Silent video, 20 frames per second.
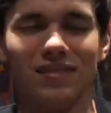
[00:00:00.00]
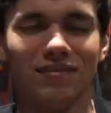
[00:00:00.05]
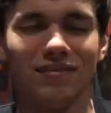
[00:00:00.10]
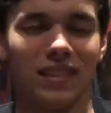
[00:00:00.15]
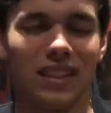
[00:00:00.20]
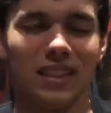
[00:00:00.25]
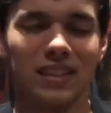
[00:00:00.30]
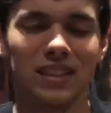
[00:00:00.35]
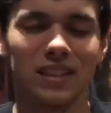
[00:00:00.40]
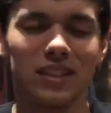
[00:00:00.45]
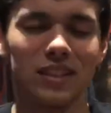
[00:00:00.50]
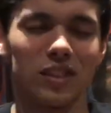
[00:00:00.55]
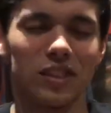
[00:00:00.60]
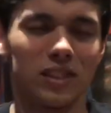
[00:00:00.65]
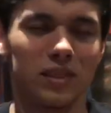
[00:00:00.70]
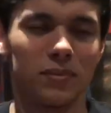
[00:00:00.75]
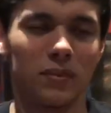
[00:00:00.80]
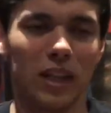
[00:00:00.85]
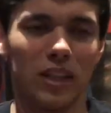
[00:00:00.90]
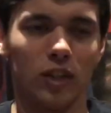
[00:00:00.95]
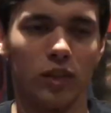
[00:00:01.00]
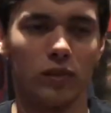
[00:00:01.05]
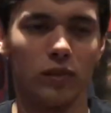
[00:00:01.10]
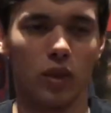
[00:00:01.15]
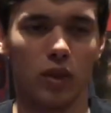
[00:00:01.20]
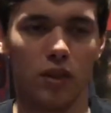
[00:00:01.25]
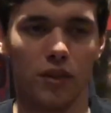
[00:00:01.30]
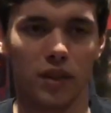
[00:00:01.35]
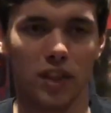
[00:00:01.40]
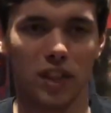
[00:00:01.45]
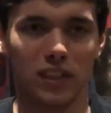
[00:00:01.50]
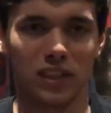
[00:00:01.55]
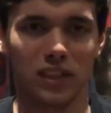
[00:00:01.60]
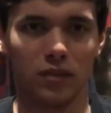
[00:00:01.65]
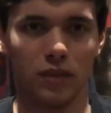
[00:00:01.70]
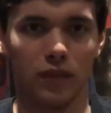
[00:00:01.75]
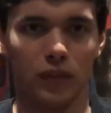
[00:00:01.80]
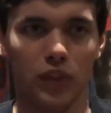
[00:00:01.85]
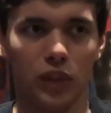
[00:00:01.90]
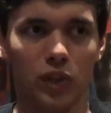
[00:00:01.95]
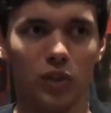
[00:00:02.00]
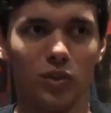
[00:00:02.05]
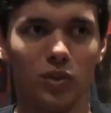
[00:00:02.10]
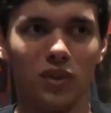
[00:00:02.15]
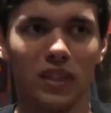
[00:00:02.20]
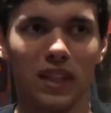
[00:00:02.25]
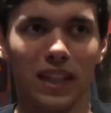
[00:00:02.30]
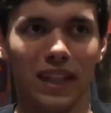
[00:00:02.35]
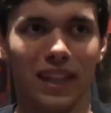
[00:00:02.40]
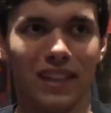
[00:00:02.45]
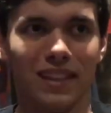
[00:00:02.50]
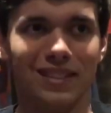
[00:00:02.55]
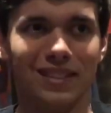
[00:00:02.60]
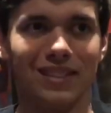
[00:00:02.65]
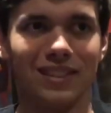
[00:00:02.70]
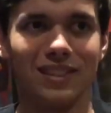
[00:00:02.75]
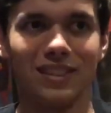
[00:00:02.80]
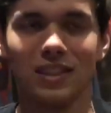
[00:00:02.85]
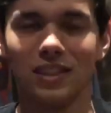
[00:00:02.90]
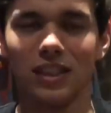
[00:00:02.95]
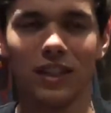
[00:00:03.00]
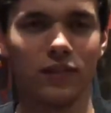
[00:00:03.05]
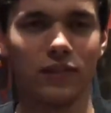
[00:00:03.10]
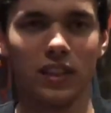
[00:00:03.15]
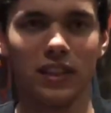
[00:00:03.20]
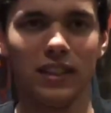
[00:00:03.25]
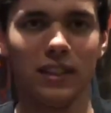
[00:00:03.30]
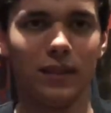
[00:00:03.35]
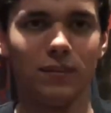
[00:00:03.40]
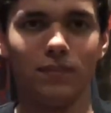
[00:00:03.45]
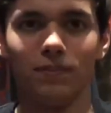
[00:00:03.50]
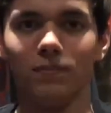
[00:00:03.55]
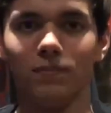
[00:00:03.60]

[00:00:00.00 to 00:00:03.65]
this is just my overall thoughts and review, and definitely